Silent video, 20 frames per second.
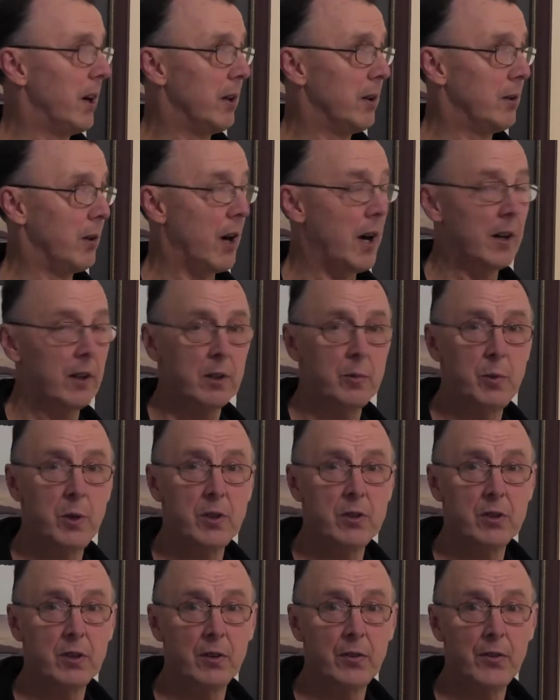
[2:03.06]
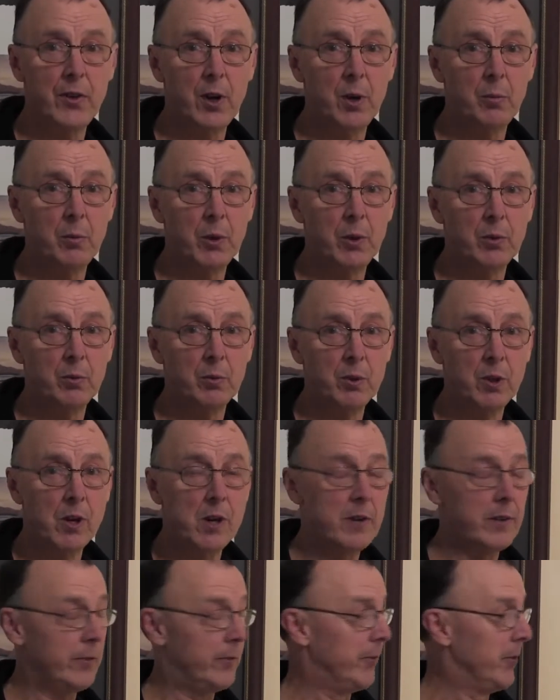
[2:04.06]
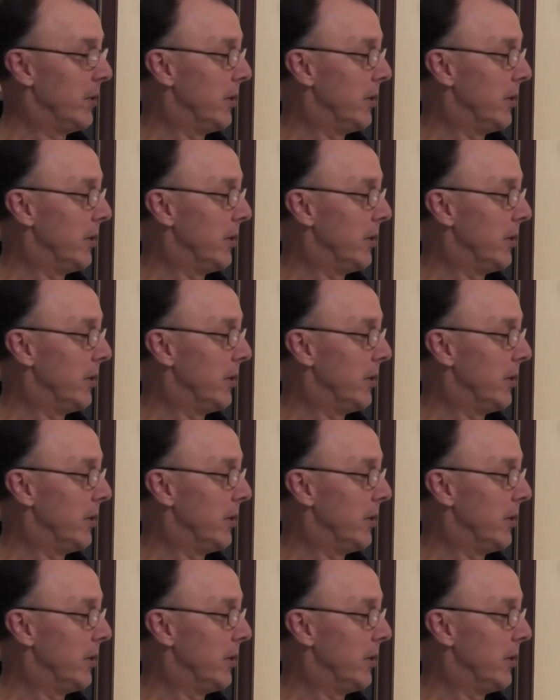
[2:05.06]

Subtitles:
occupational therapist will